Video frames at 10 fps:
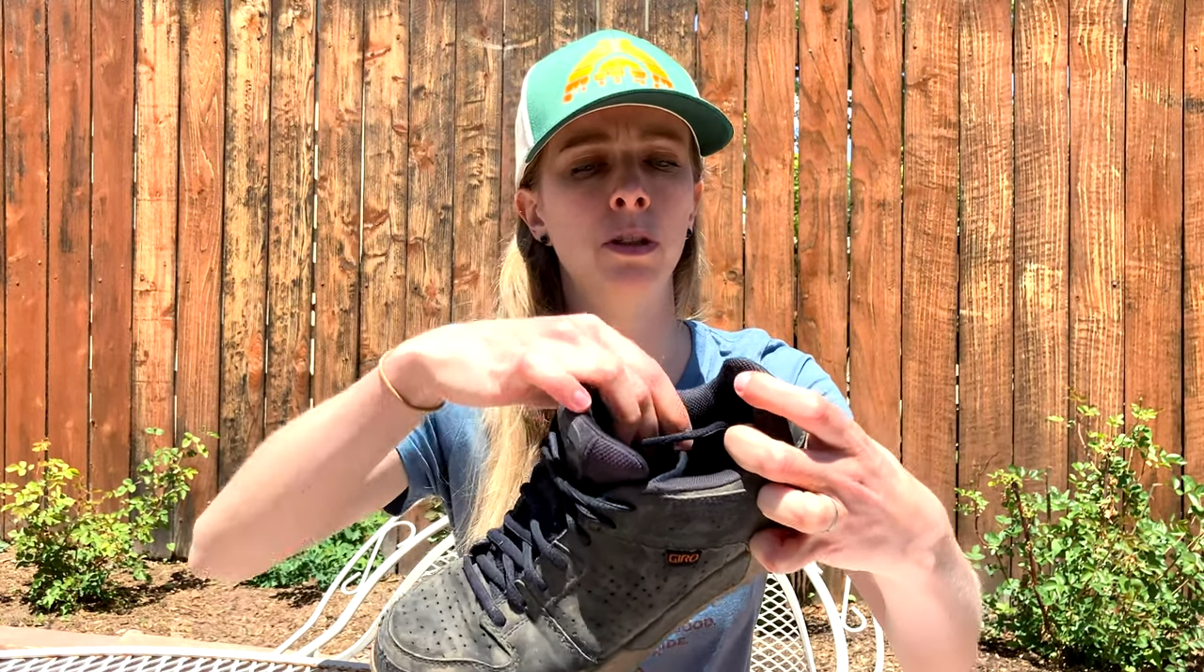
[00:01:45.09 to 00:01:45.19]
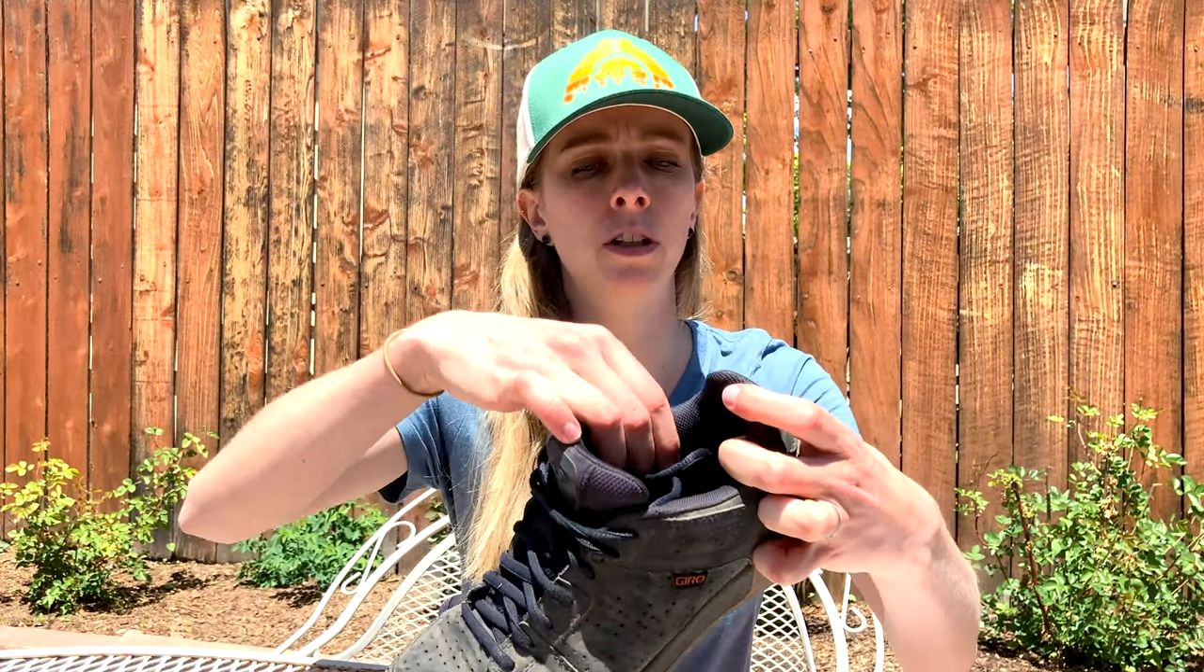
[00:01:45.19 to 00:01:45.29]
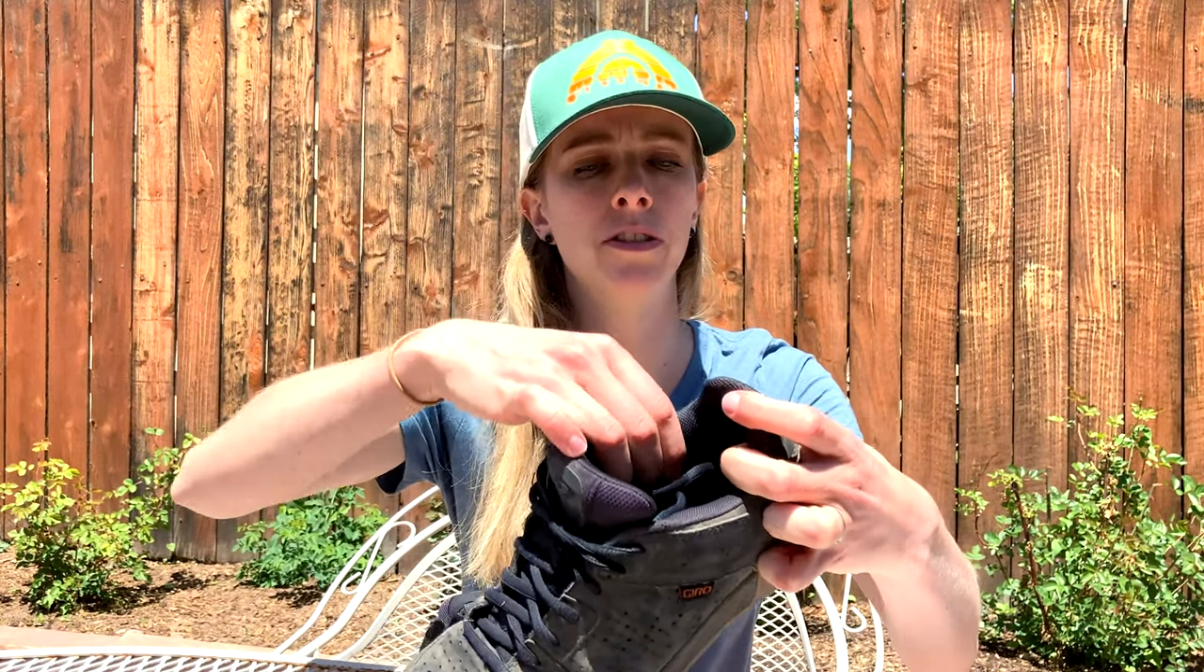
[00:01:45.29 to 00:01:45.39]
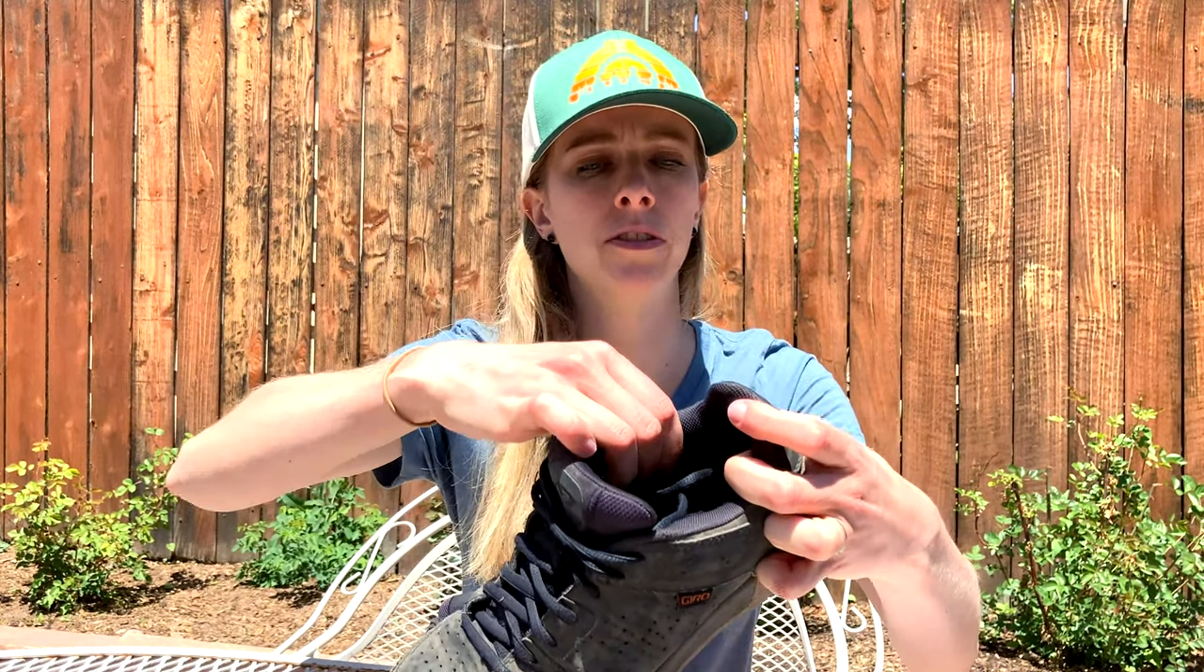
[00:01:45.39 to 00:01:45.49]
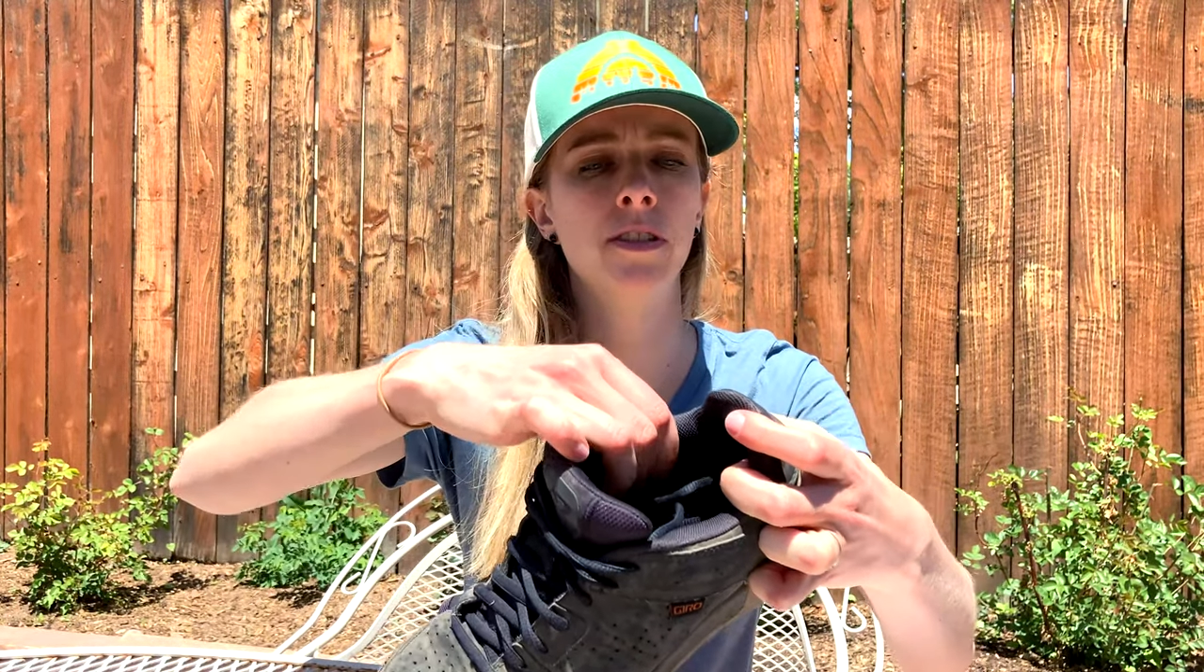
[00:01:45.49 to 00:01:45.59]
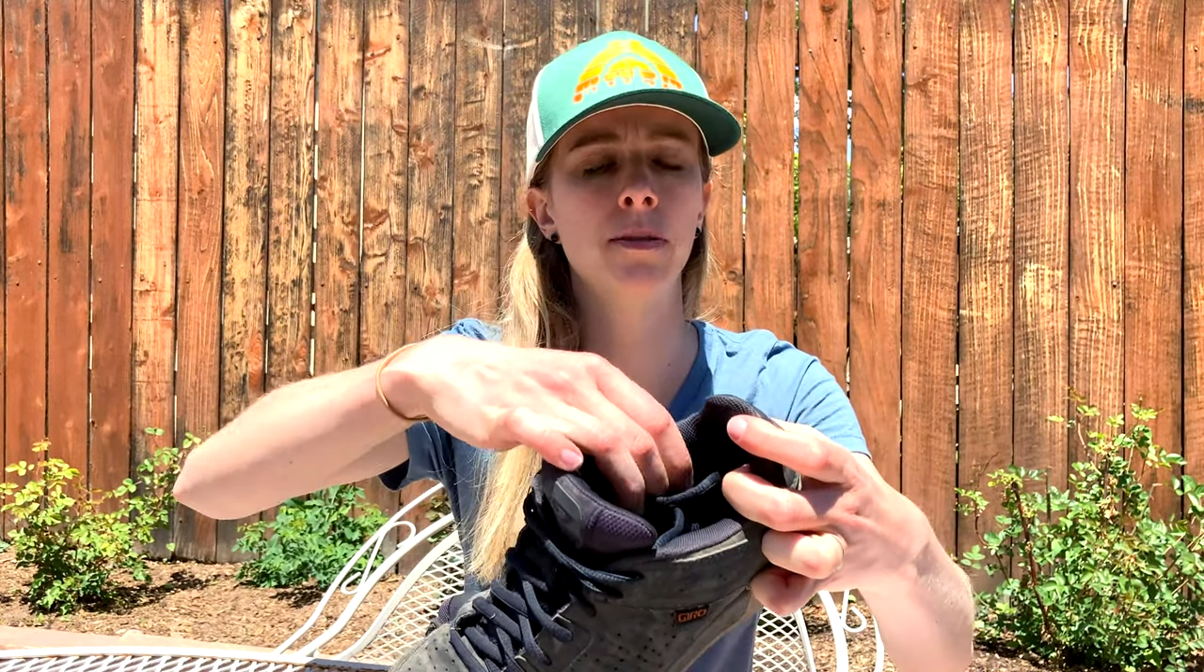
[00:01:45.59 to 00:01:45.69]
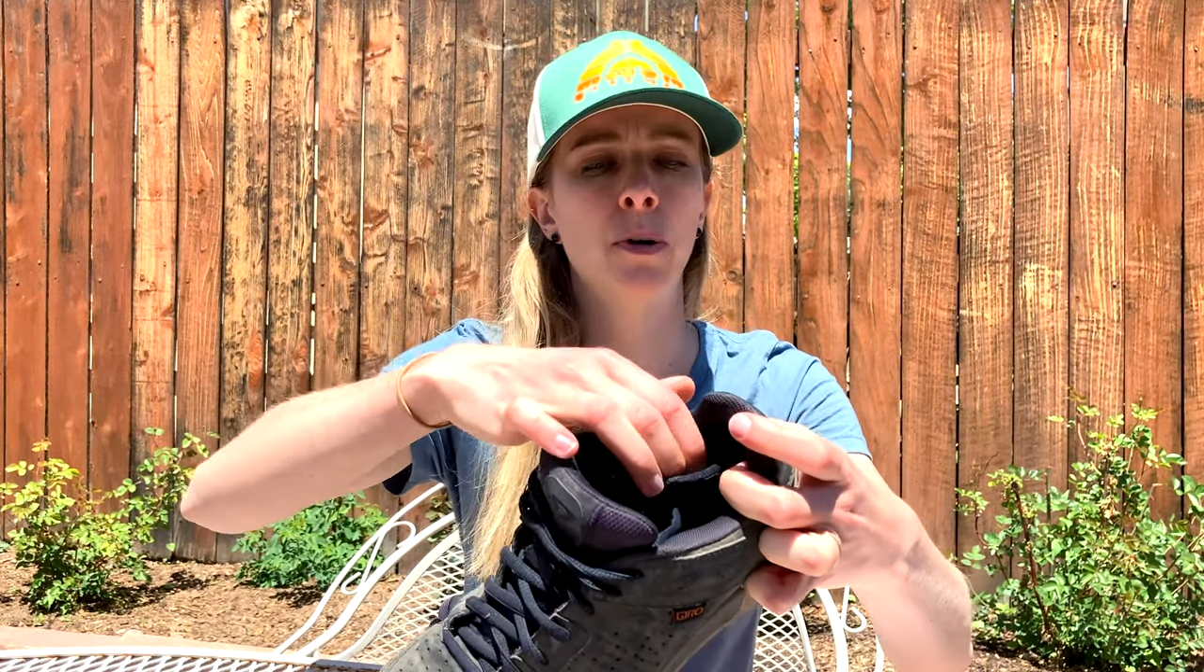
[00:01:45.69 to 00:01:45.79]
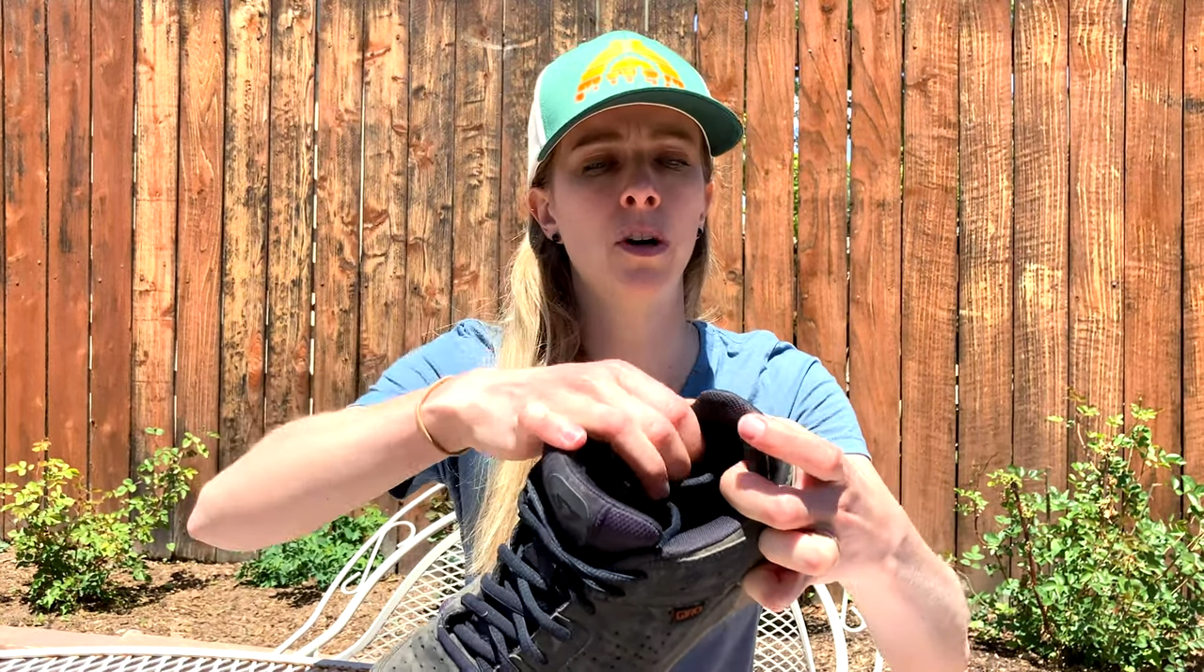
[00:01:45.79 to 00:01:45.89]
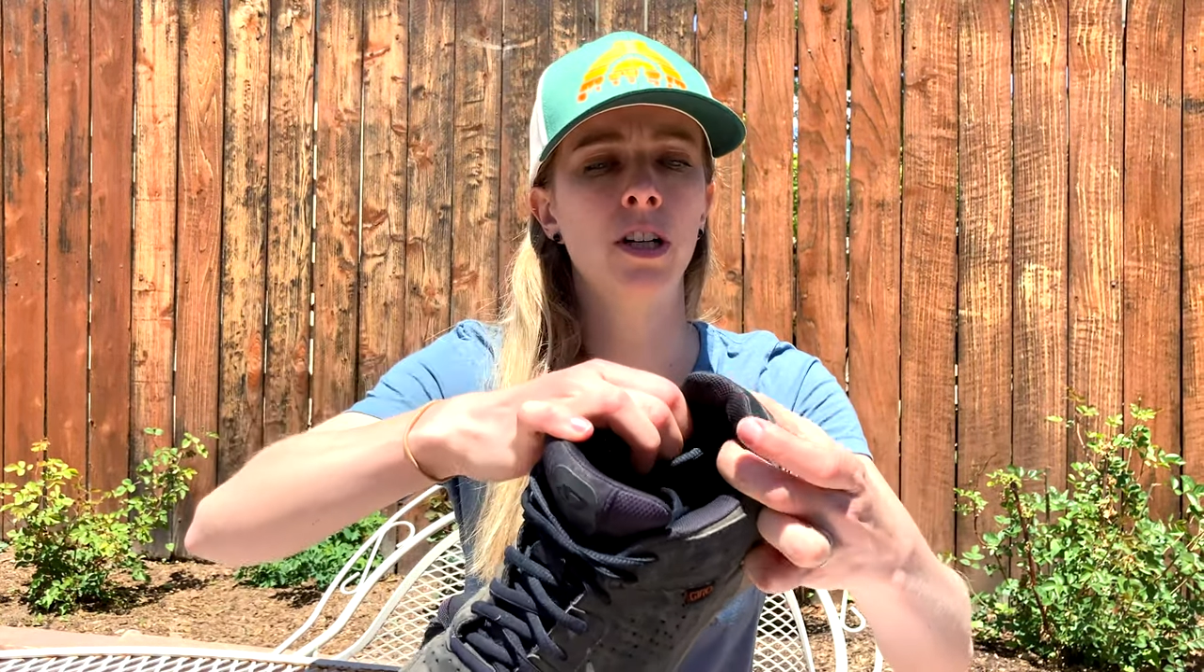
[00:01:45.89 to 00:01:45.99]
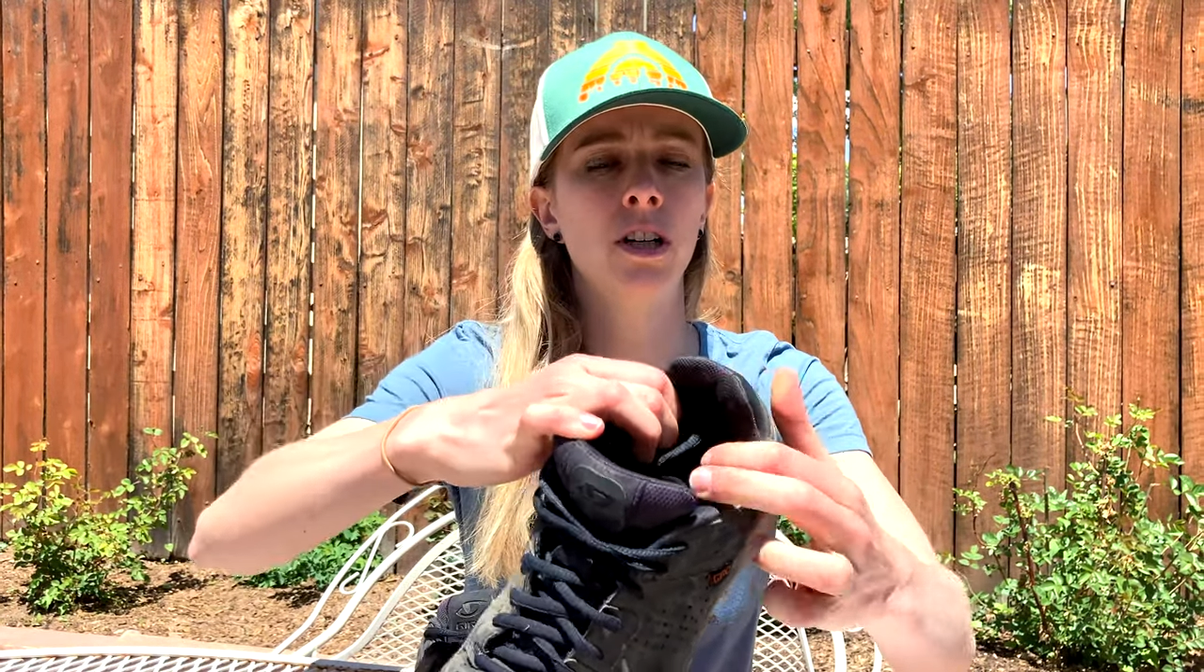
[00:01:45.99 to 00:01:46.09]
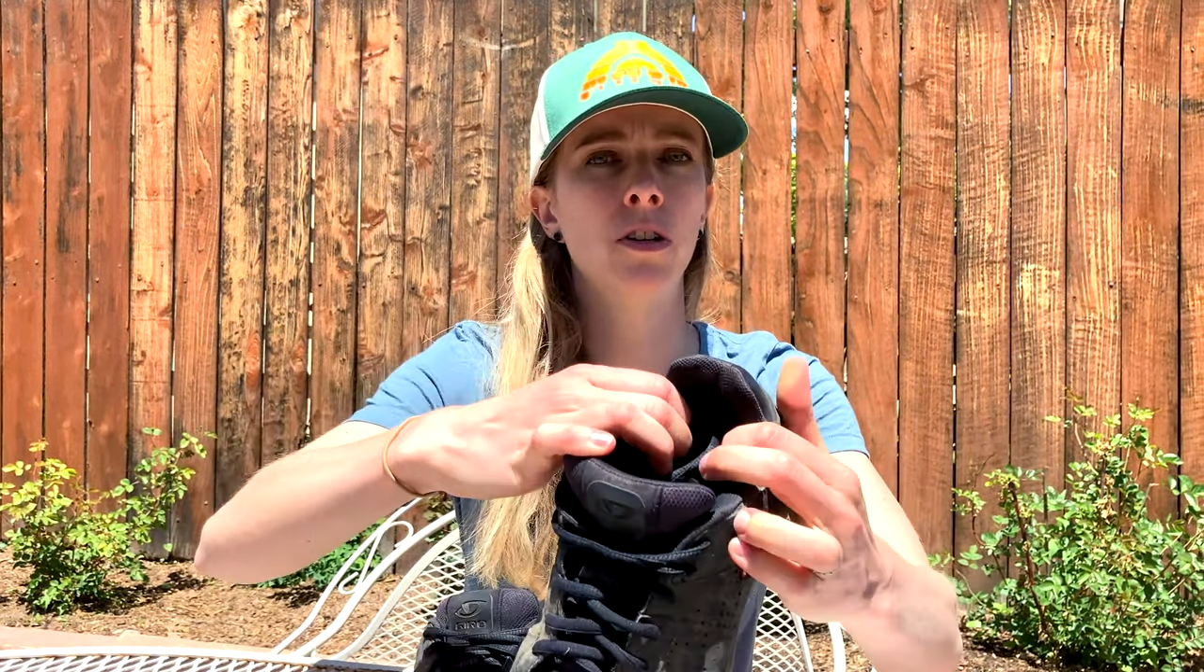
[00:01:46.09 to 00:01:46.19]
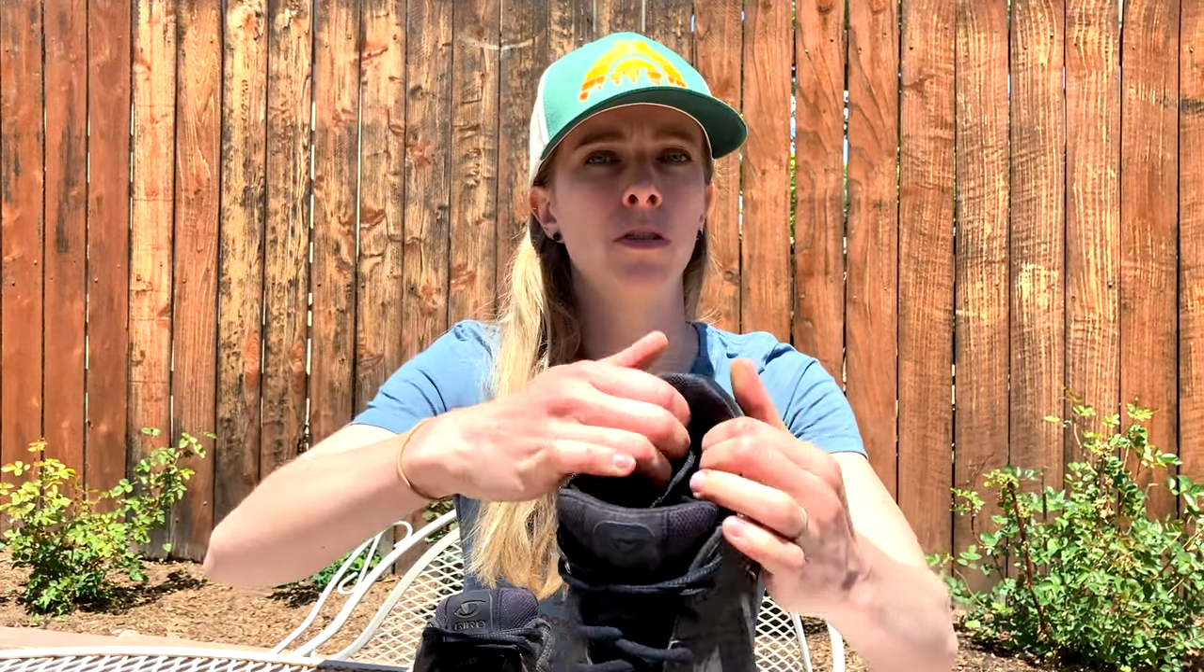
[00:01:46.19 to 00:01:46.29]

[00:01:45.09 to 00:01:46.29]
Also, this part here